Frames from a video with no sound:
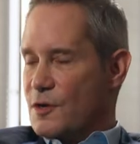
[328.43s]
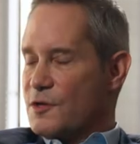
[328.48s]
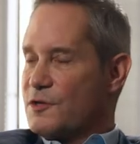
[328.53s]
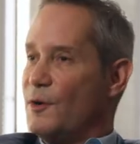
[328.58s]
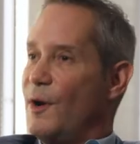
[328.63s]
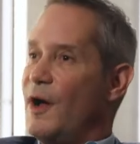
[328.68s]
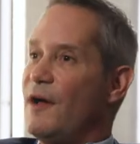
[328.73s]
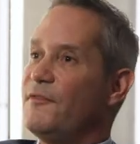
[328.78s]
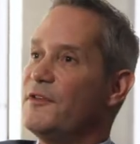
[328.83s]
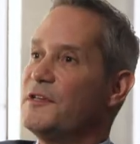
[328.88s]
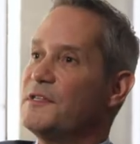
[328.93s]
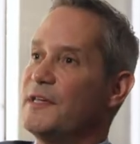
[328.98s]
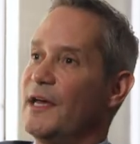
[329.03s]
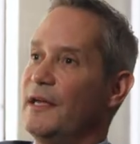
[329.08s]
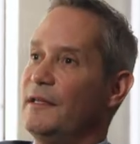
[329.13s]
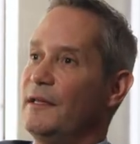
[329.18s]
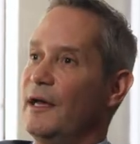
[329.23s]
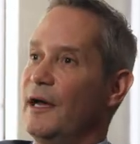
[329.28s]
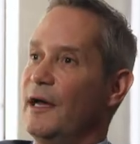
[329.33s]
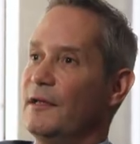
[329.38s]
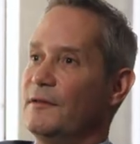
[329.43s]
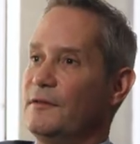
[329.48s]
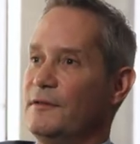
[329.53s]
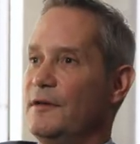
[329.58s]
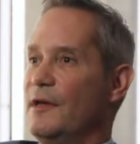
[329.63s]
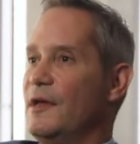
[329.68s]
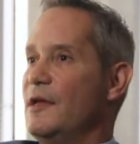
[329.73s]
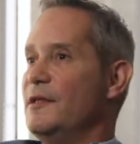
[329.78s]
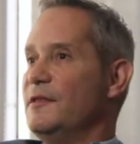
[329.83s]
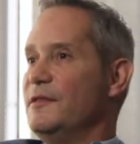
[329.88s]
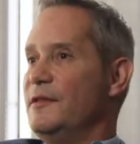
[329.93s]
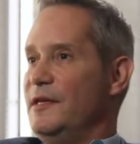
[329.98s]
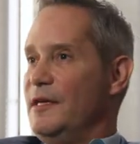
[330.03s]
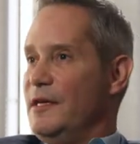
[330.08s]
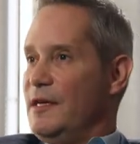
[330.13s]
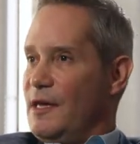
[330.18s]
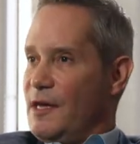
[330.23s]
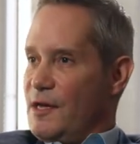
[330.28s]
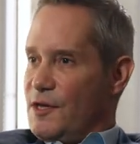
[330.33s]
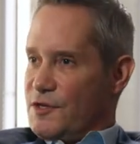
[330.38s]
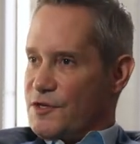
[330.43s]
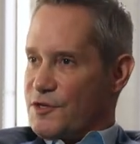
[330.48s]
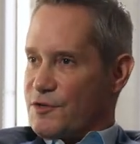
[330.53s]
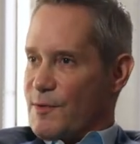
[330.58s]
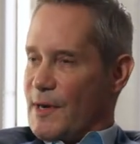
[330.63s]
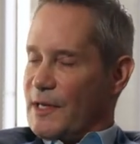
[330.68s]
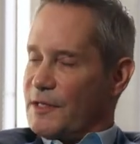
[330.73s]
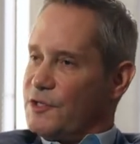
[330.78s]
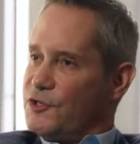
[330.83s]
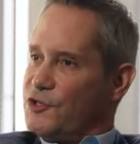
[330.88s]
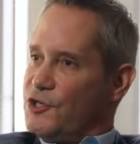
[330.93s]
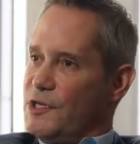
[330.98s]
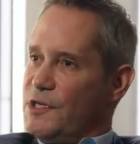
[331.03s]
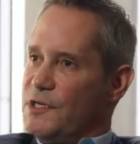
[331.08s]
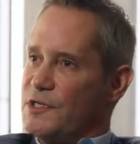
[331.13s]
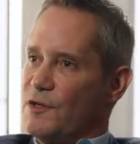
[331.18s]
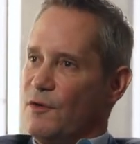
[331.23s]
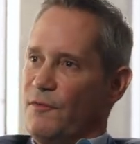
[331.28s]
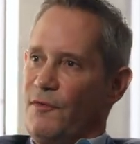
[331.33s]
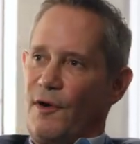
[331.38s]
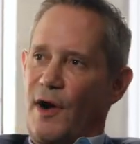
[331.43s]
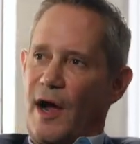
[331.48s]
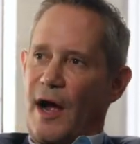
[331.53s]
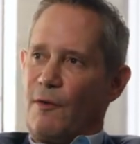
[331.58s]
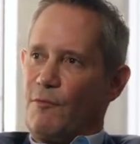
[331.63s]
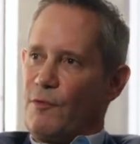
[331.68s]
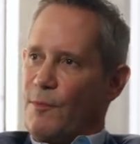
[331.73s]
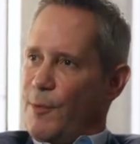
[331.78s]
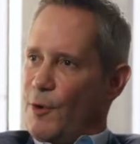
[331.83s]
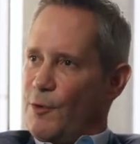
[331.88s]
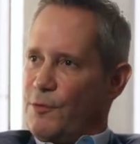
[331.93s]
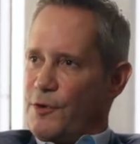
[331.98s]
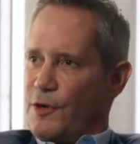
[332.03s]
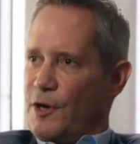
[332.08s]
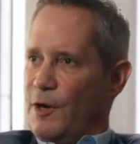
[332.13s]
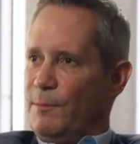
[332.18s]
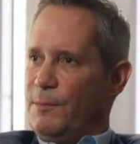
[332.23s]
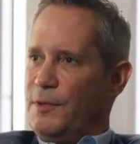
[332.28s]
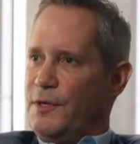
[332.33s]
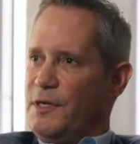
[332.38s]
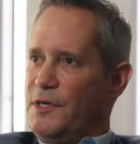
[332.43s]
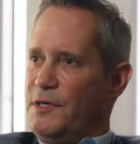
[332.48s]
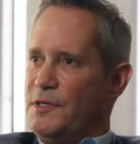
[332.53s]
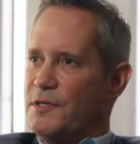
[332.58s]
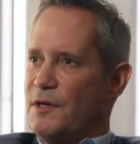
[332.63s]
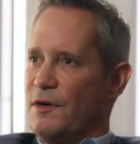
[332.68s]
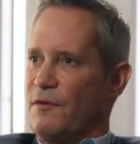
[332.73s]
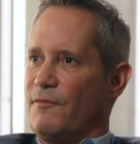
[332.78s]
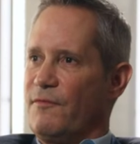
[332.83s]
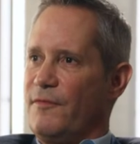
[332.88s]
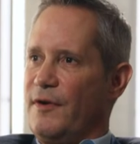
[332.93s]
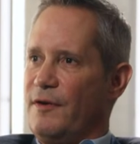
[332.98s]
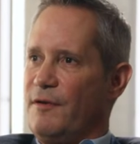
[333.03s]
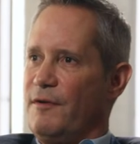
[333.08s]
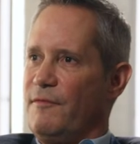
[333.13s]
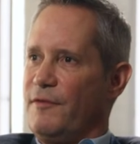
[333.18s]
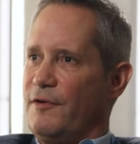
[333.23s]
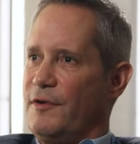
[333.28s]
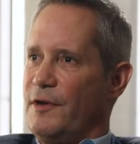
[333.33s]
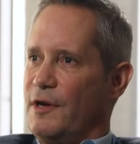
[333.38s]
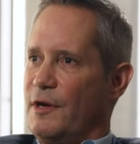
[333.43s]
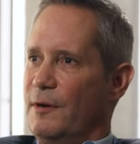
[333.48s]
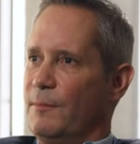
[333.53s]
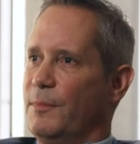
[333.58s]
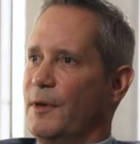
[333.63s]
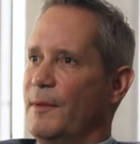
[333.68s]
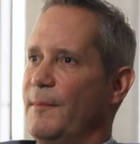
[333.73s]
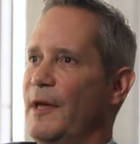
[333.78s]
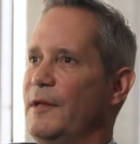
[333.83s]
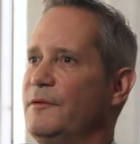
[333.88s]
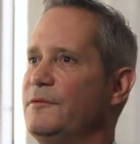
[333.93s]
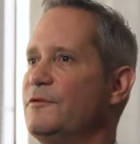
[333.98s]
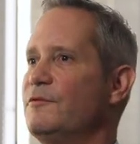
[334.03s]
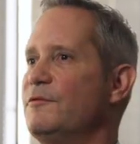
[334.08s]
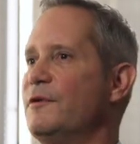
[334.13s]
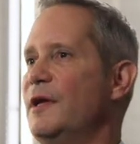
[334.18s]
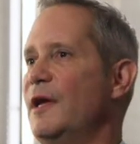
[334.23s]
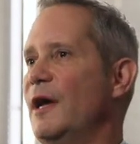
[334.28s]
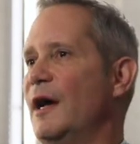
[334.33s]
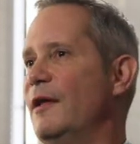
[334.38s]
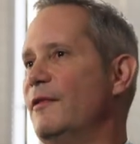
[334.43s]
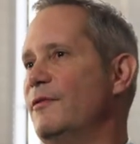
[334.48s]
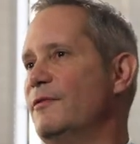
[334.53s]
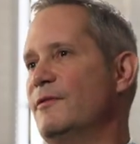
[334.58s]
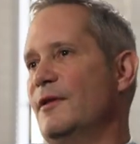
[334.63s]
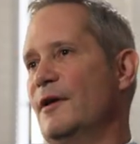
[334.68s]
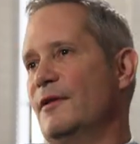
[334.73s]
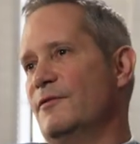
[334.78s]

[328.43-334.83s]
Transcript: So having said that, the strategies of our both companies are very, very complementary and,